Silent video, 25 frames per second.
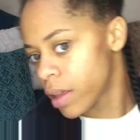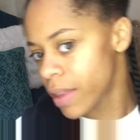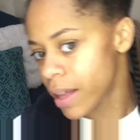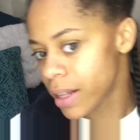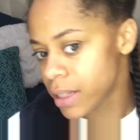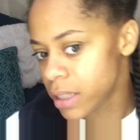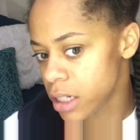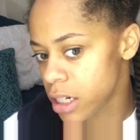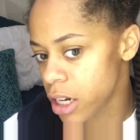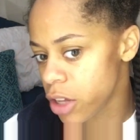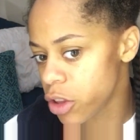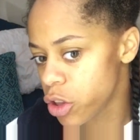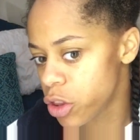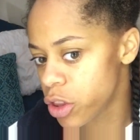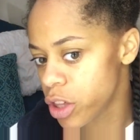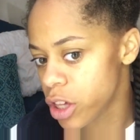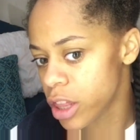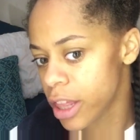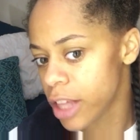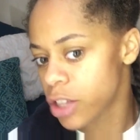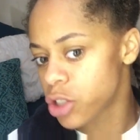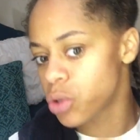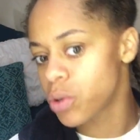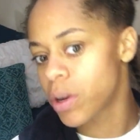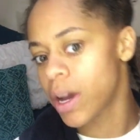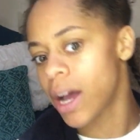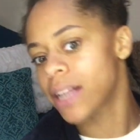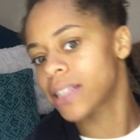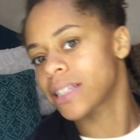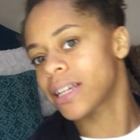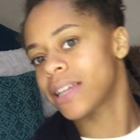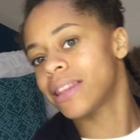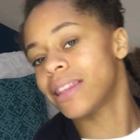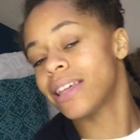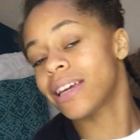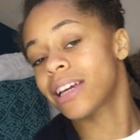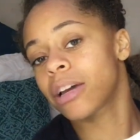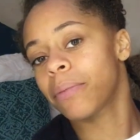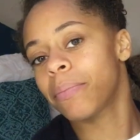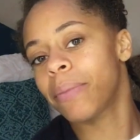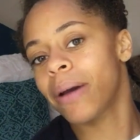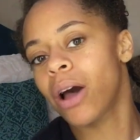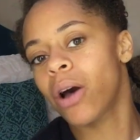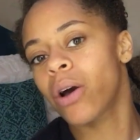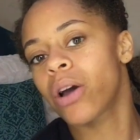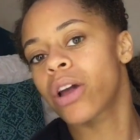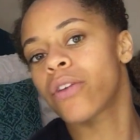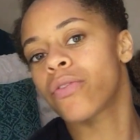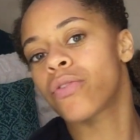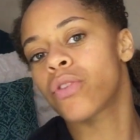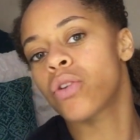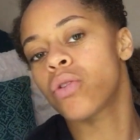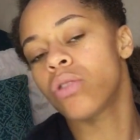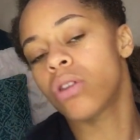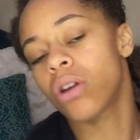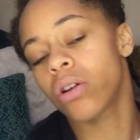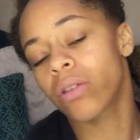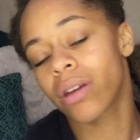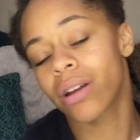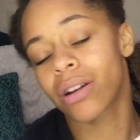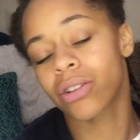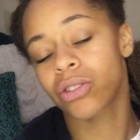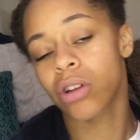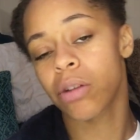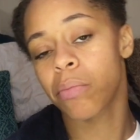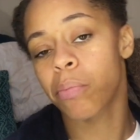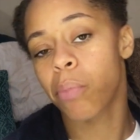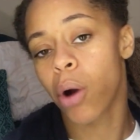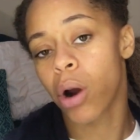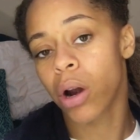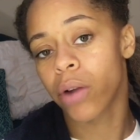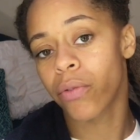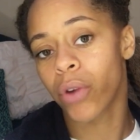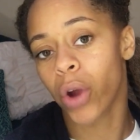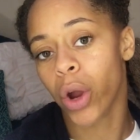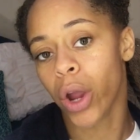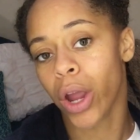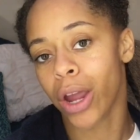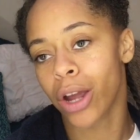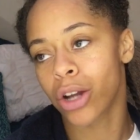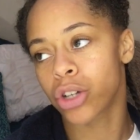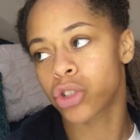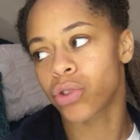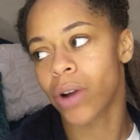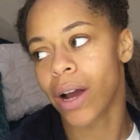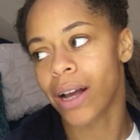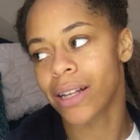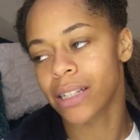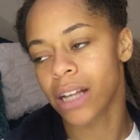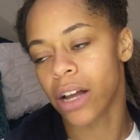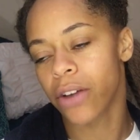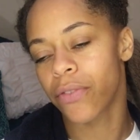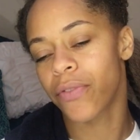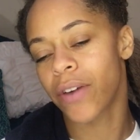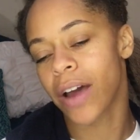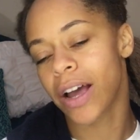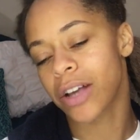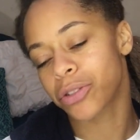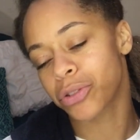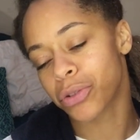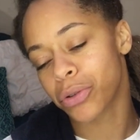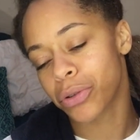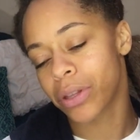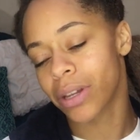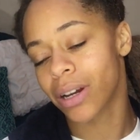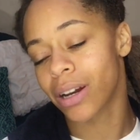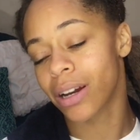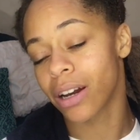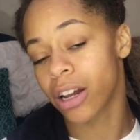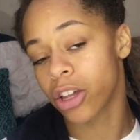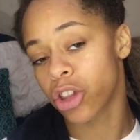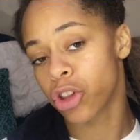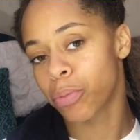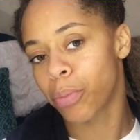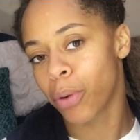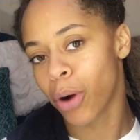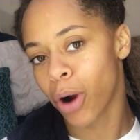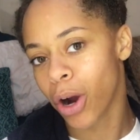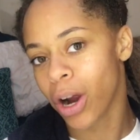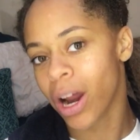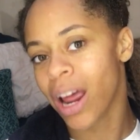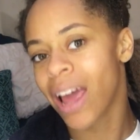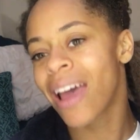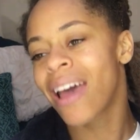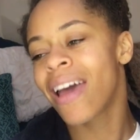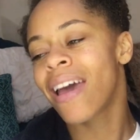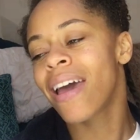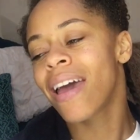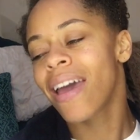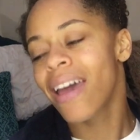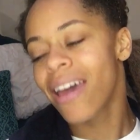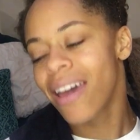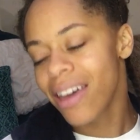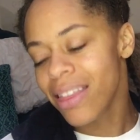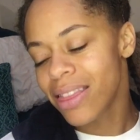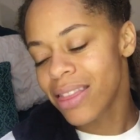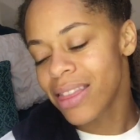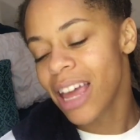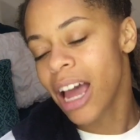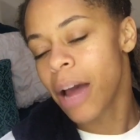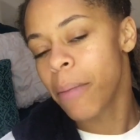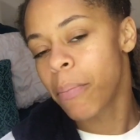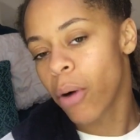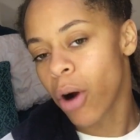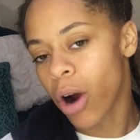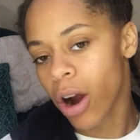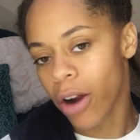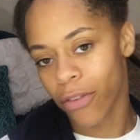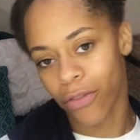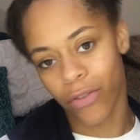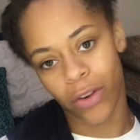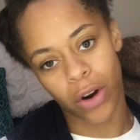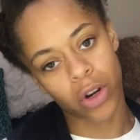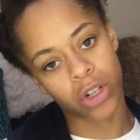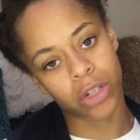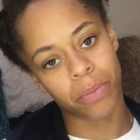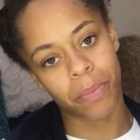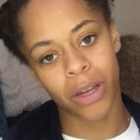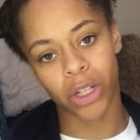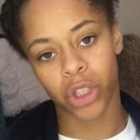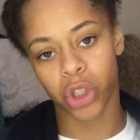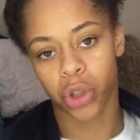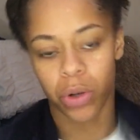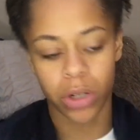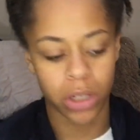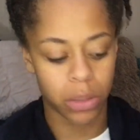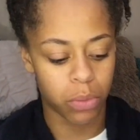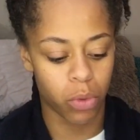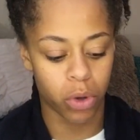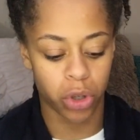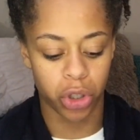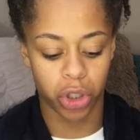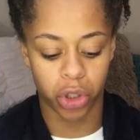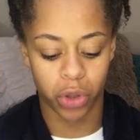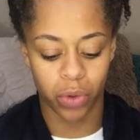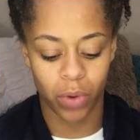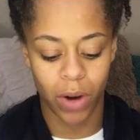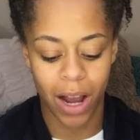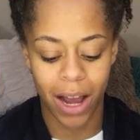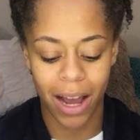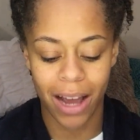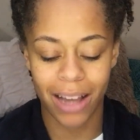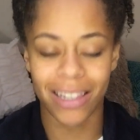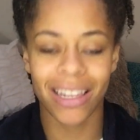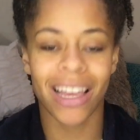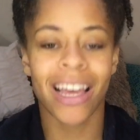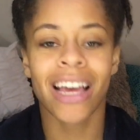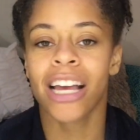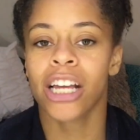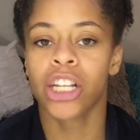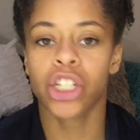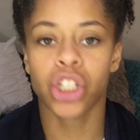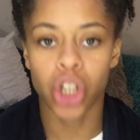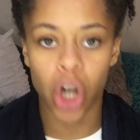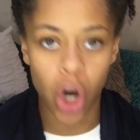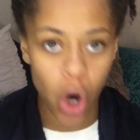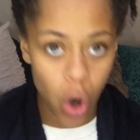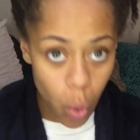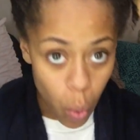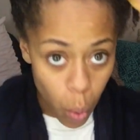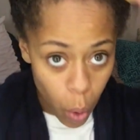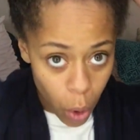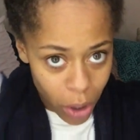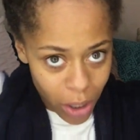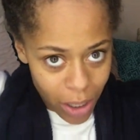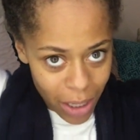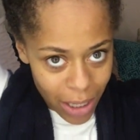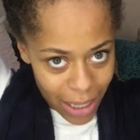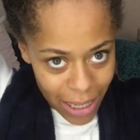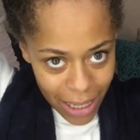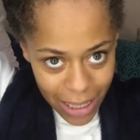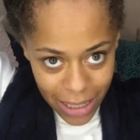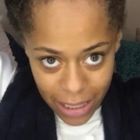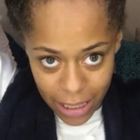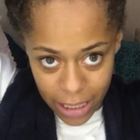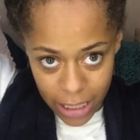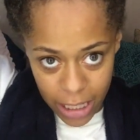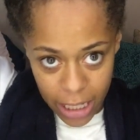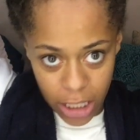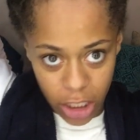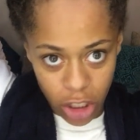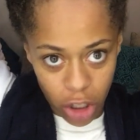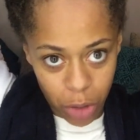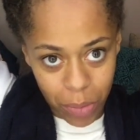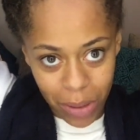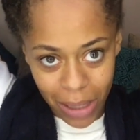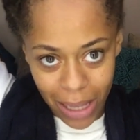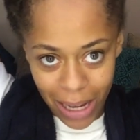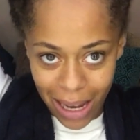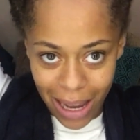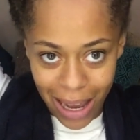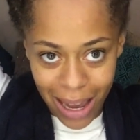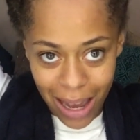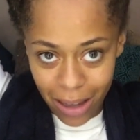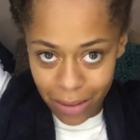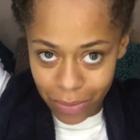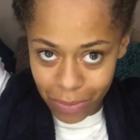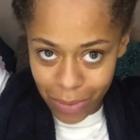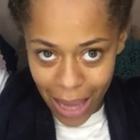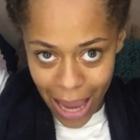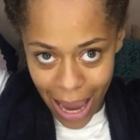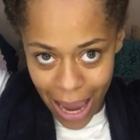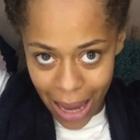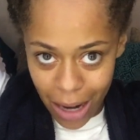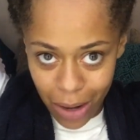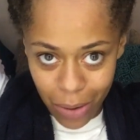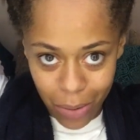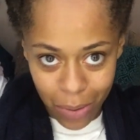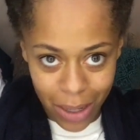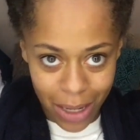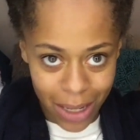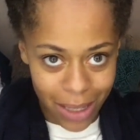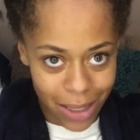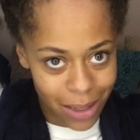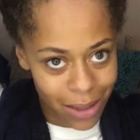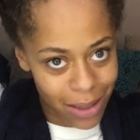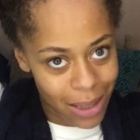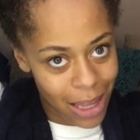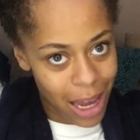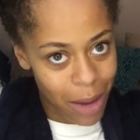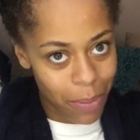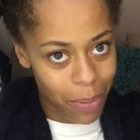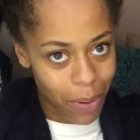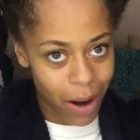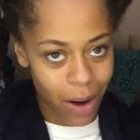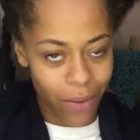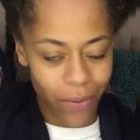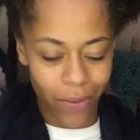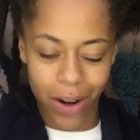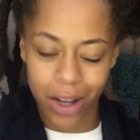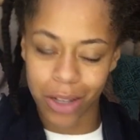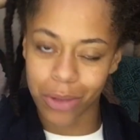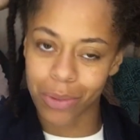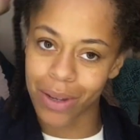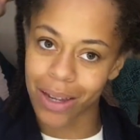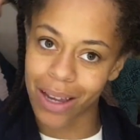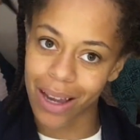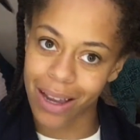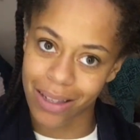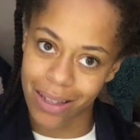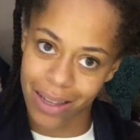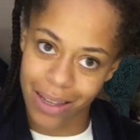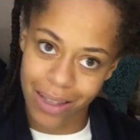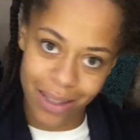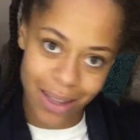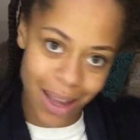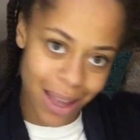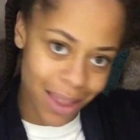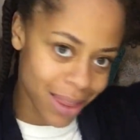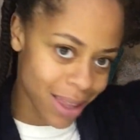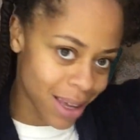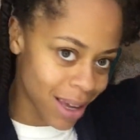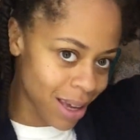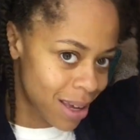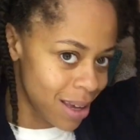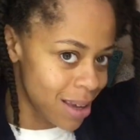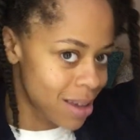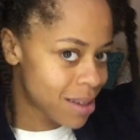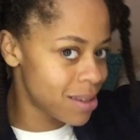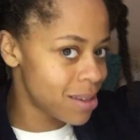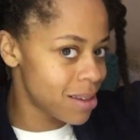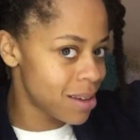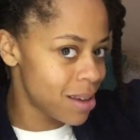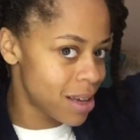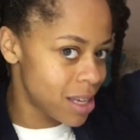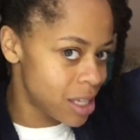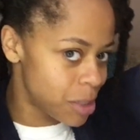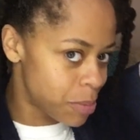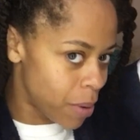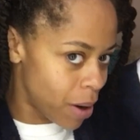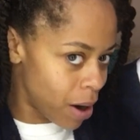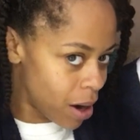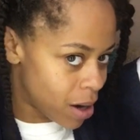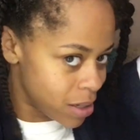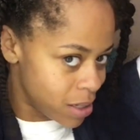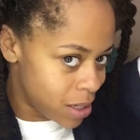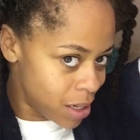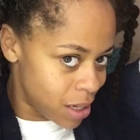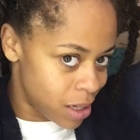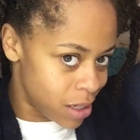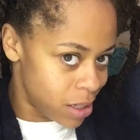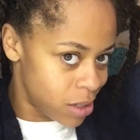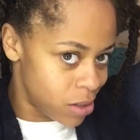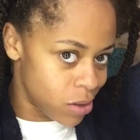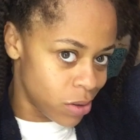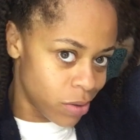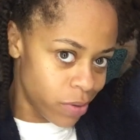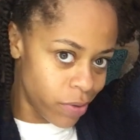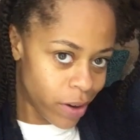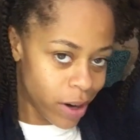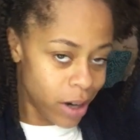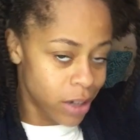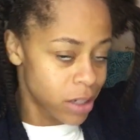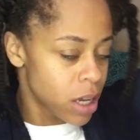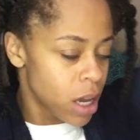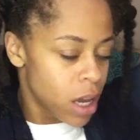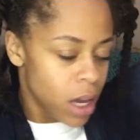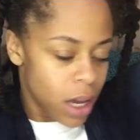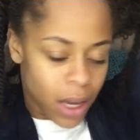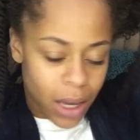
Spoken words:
And that's another thing that you guys can think about. If you know that a certain part of your hair dries out faster than another part, hit that part first, make sure it's moisturized. Don't work against it. Don't be like, I don't want to do that part first because it's not the easiest part to do first.